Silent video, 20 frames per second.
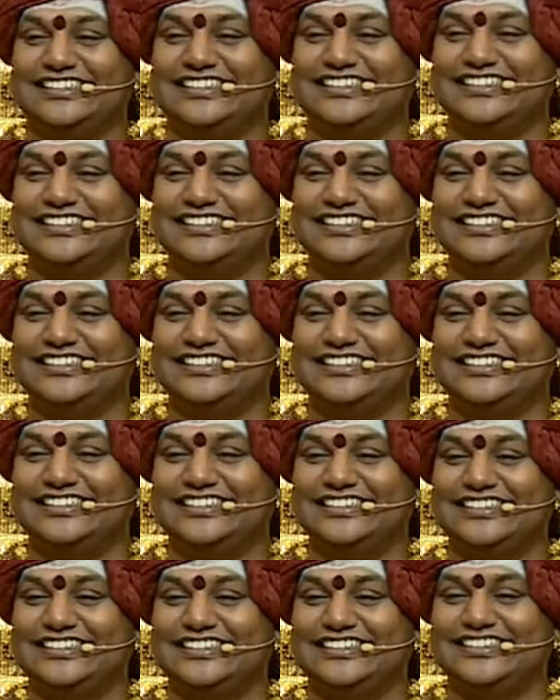
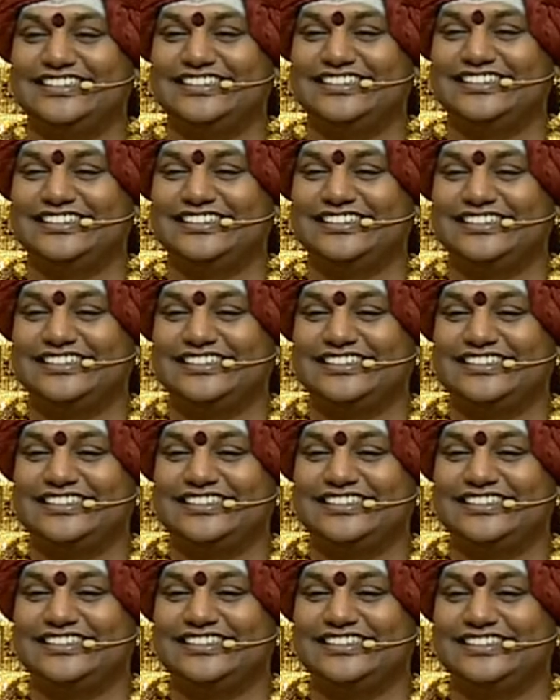
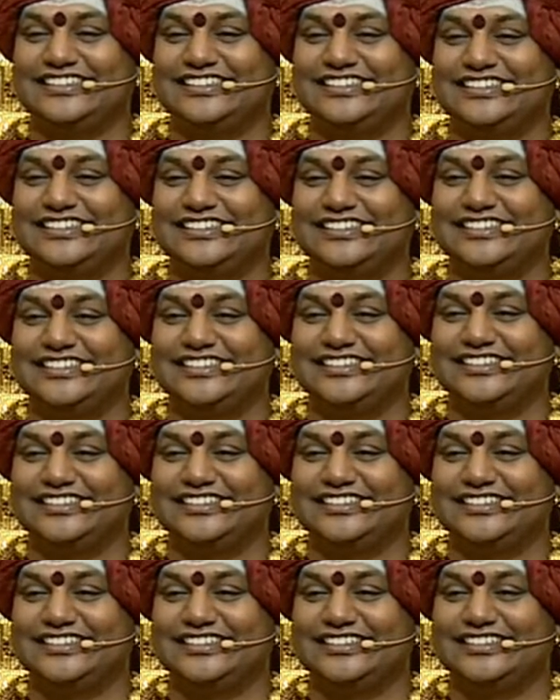
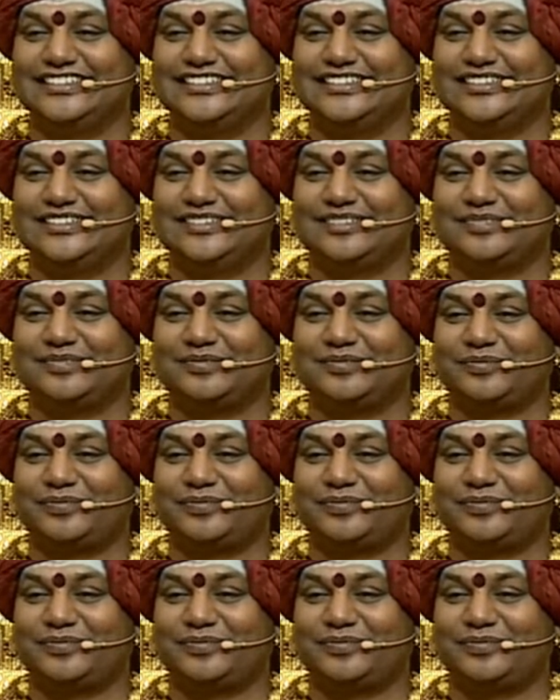(no one is talking)